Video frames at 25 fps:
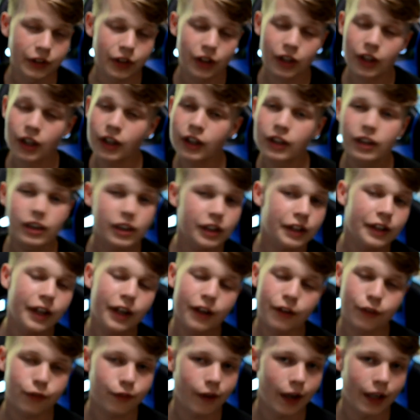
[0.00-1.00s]
You're going
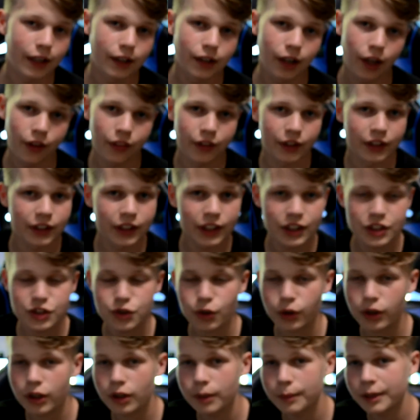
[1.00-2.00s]
to find nothing. There's
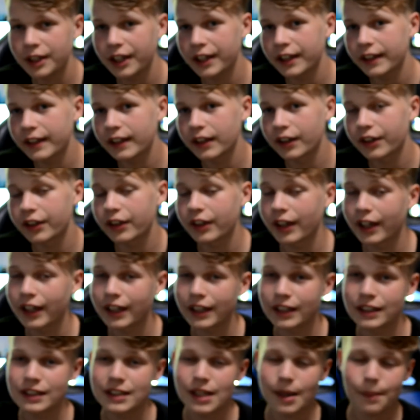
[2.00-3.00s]
not going to be anything under there
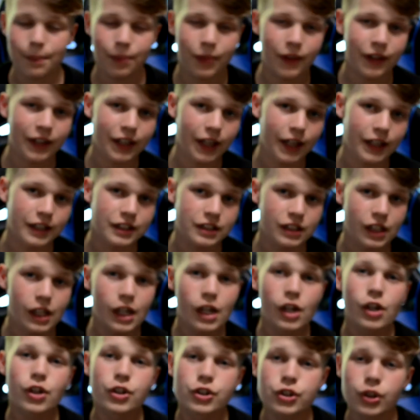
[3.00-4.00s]
except the case.
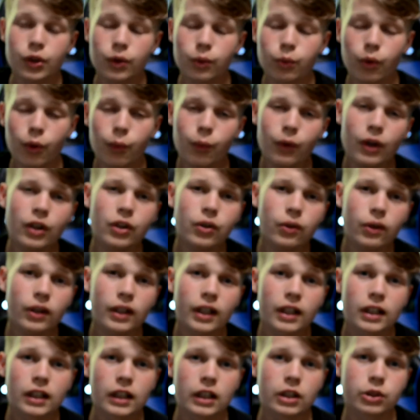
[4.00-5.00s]
So what we're doing
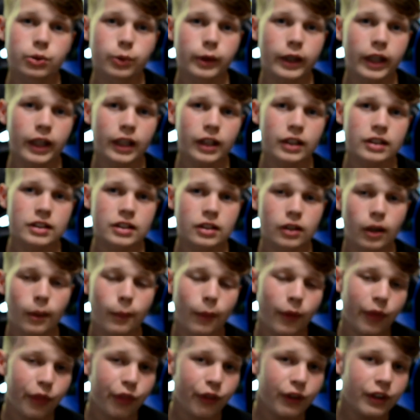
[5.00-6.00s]
is we're getting some
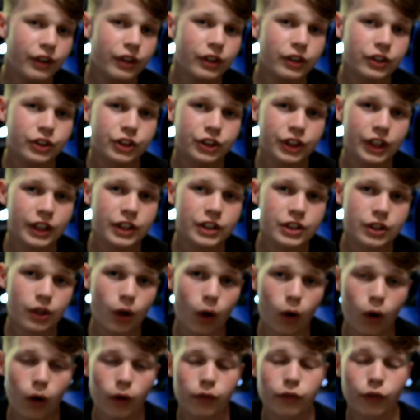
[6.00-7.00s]
thinner sheets
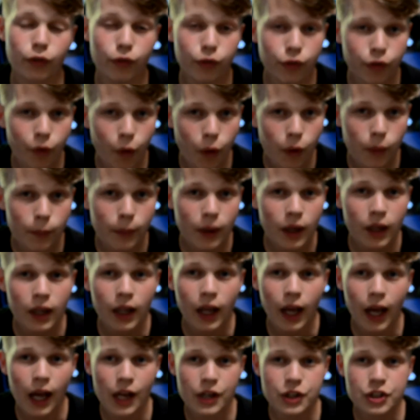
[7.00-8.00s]
of foam
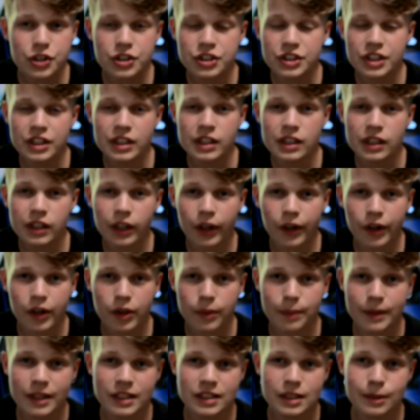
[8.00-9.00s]
and just sticking it under
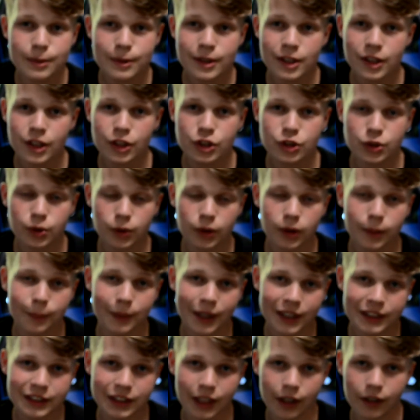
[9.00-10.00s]
the PCB and then screwing it
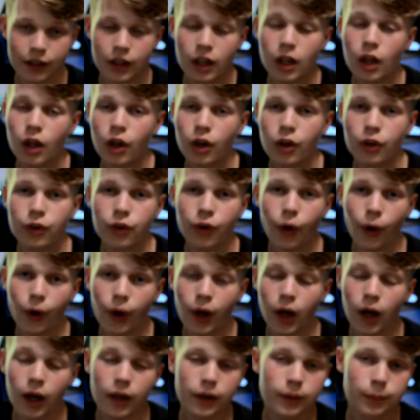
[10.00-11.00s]
back down. Not
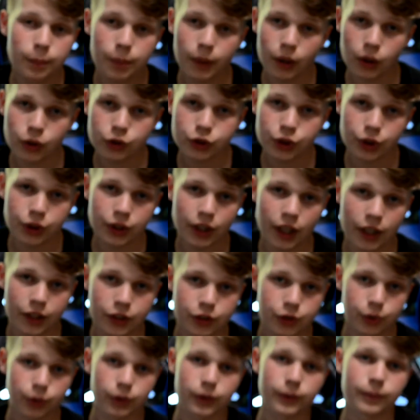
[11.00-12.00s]
hard, but I'll show you how to
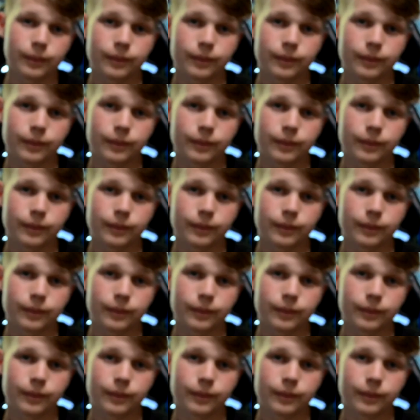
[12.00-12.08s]
do it.